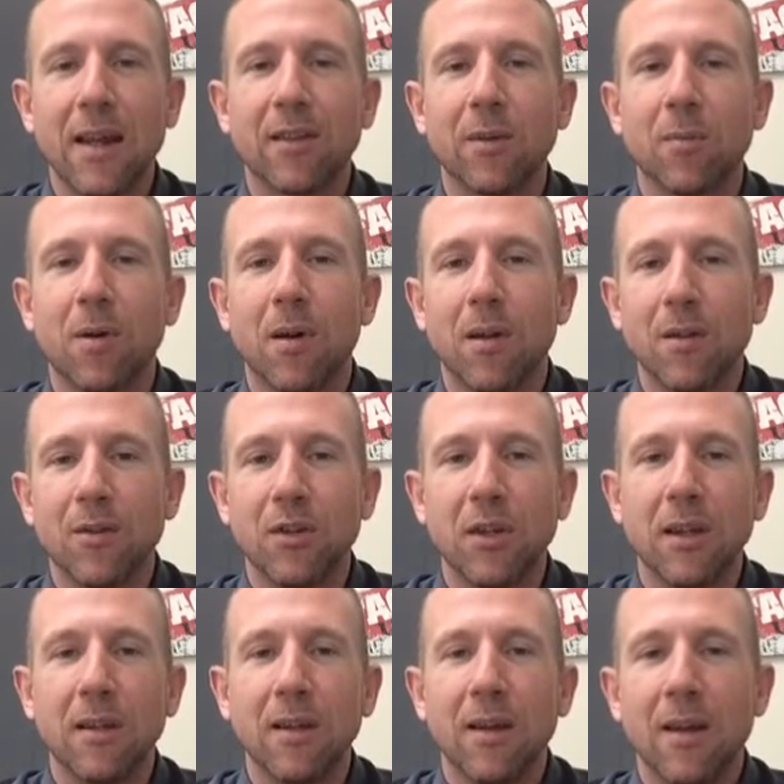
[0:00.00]

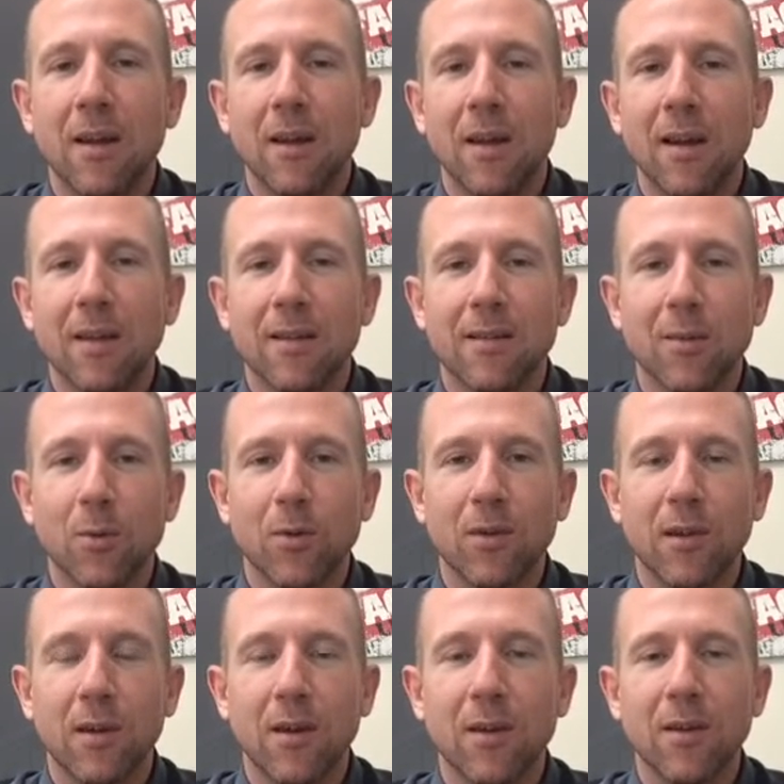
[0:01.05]
Anthropology, and
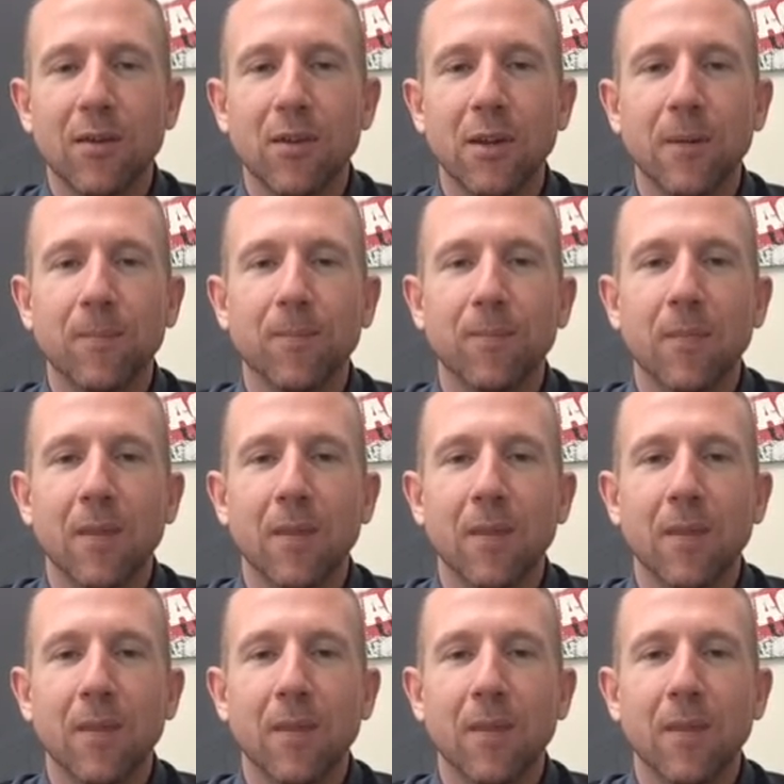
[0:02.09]
Sociology.